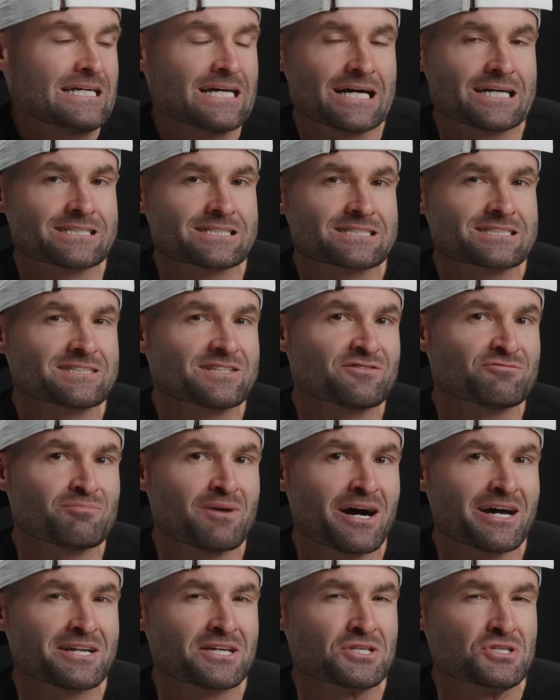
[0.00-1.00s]
I just leave
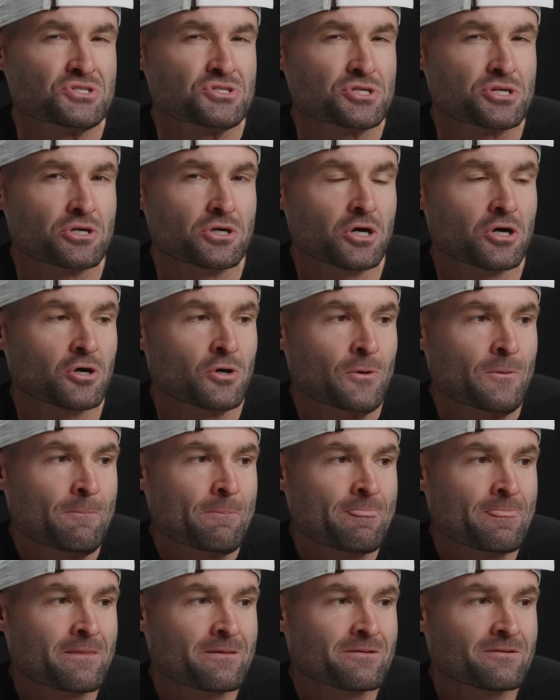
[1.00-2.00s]
mine at 0.
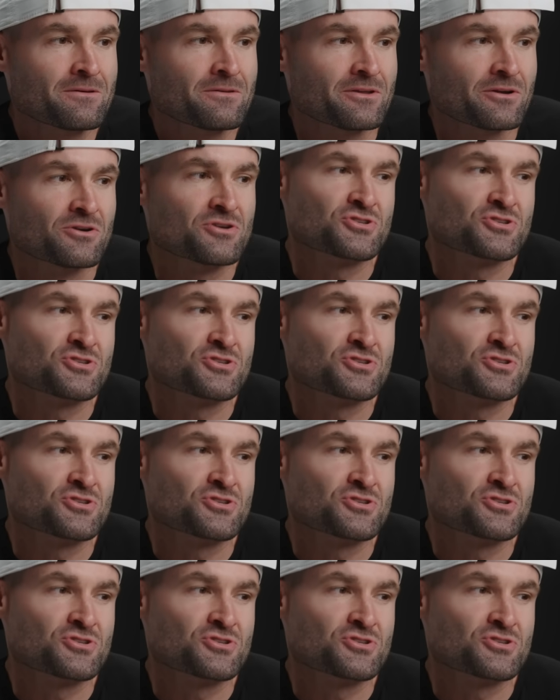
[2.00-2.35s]
There